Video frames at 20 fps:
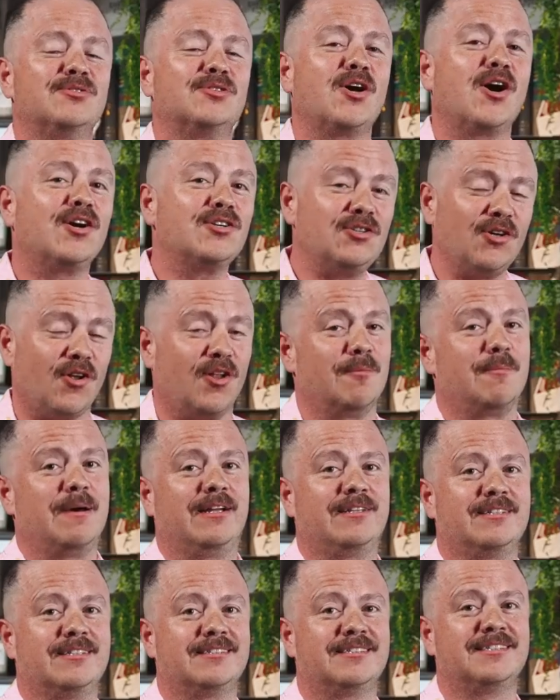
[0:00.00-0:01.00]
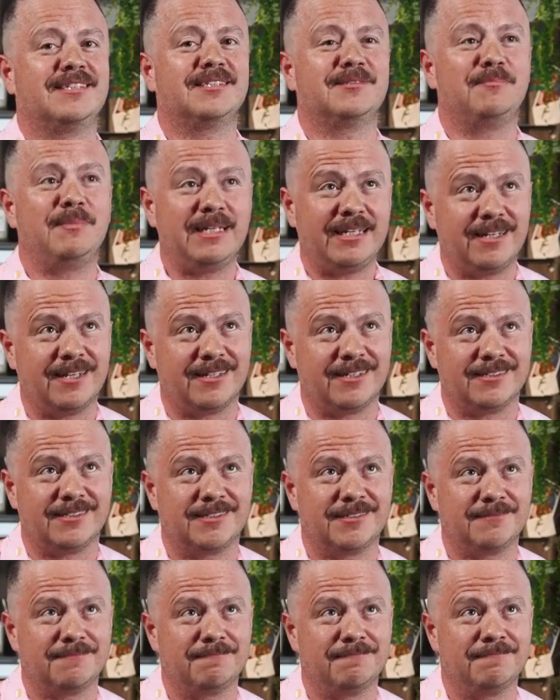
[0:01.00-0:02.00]
and talk to you all about this is
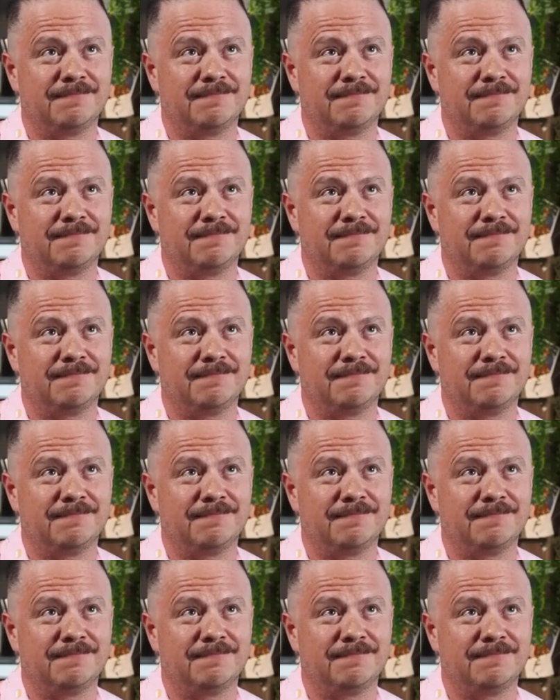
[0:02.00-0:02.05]
because